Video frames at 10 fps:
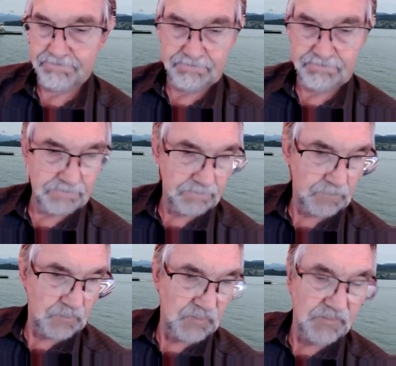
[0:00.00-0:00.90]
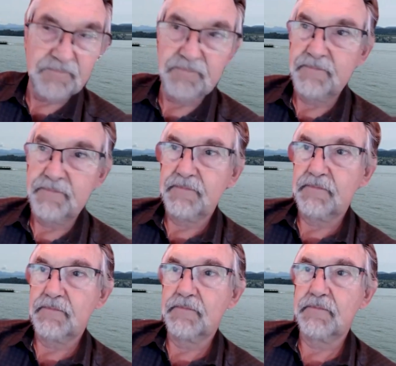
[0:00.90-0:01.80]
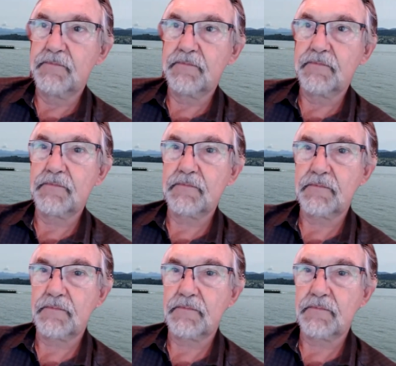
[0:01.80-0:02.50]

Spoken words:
AI missed it too. Chat missed it